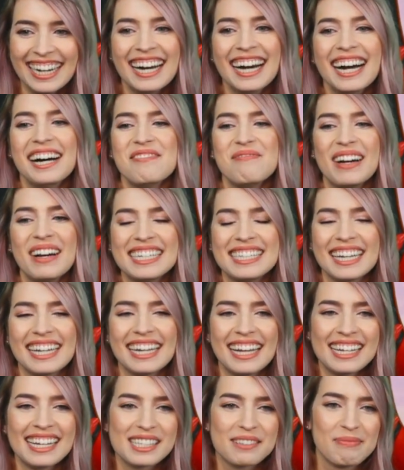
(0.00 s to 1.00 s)
My day
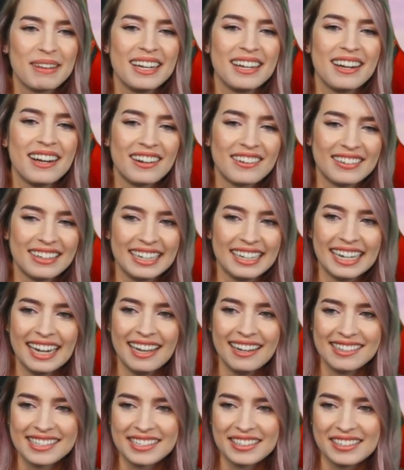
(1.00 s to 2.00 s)
has been alright.
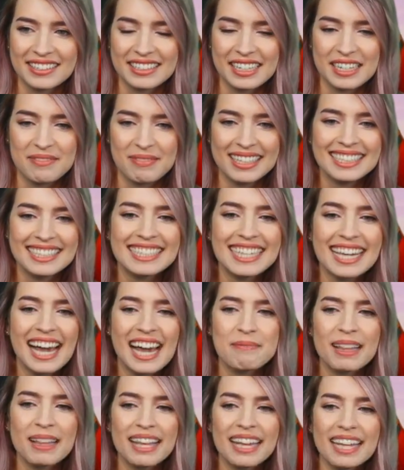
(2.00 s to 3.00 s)
How's your day been?
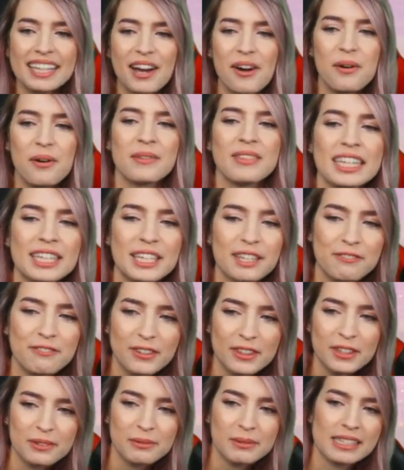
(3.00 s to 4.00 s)
Shadplay, yo, thank you for
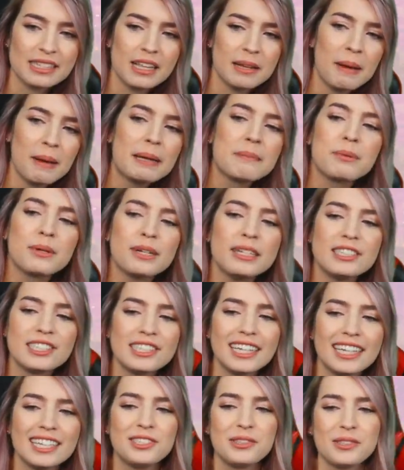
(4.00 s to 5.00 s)
the resub. I
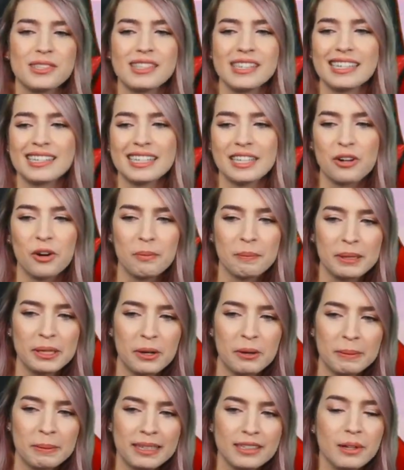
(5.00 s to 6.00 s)
appreciate you. CC, OP,
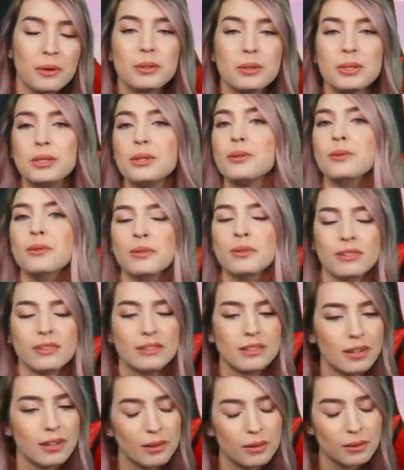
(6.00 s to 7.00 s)
OP. No, you.
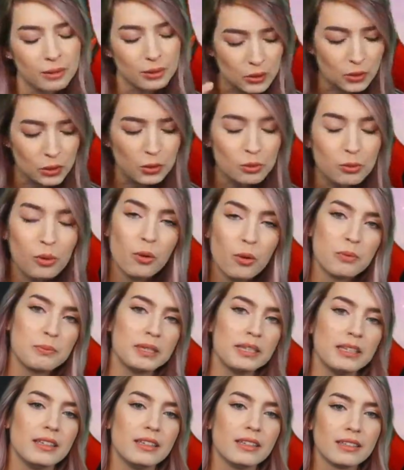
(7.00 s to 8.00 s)
No, you OP.
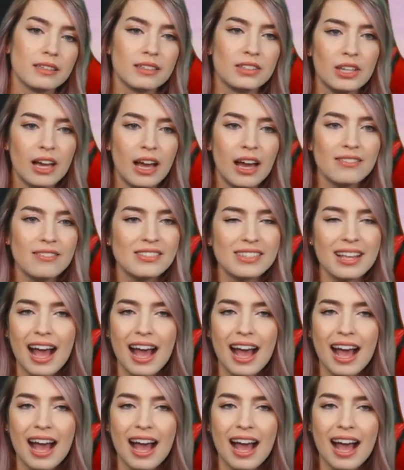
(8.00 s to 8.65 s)
I've seen